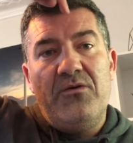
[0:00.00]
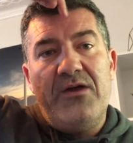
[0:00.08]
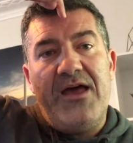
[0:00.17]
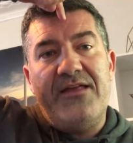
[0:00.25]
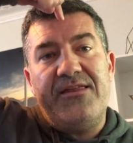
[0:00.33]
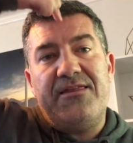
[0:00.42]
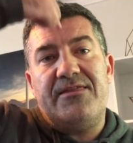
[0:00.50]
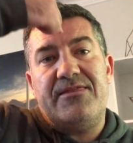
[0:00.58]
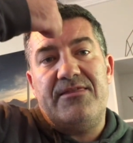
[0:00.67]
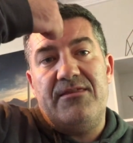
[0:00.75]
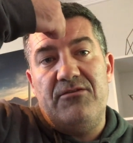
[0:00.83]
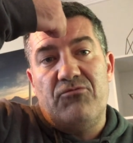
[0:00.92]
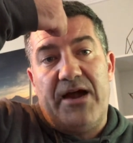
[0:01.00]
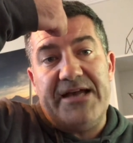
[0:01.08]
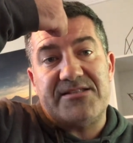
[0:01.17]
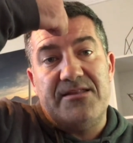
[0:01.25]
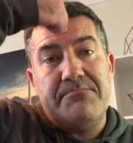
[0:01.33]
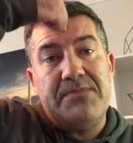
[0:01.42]
and right
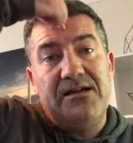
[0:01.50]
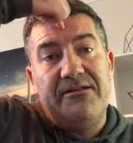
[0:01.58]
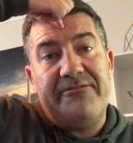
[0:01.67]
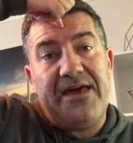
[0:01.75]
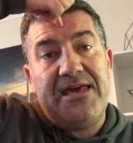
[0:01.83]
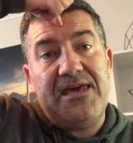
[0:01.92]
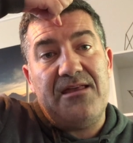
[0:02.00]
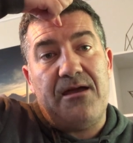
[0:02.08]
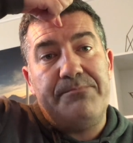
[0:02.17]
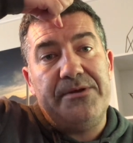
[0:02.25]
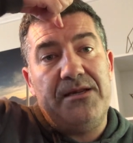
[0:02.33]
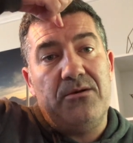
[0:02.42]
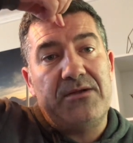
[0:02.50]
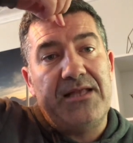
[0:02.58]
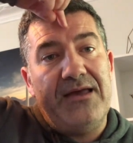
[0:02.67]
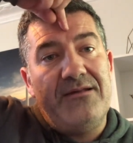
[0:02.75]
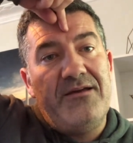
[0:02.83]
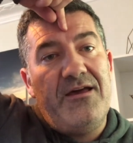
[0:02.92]
it's in the middle of our head, our pineal
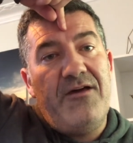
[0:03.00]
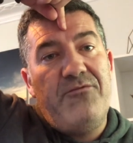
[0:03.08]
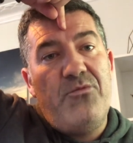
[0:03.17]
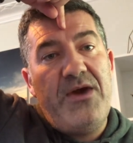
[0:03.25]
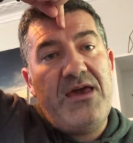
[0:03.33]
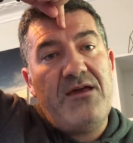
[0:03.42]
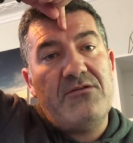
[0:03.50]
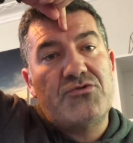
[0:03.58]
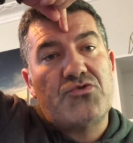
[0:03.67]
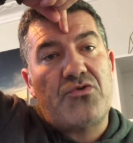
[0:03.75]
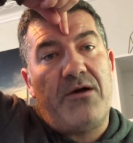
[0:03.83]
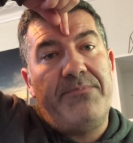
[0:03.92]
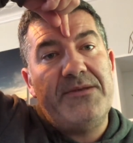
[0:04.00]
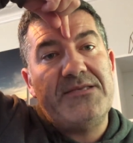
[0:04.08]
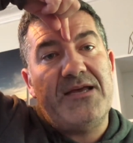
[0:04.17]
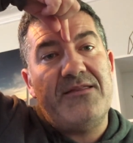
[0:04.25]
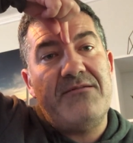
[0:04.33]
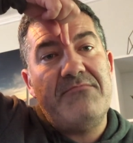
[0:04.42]
gland, if we drop it
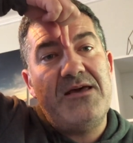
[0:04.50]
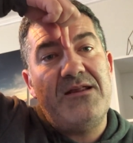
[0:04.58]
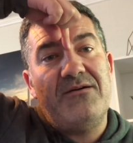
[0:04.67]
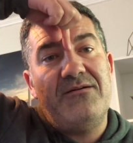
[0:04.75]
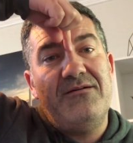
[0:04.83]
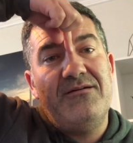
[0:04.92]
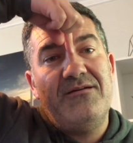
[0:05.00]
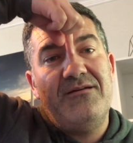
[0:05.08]
down the middle,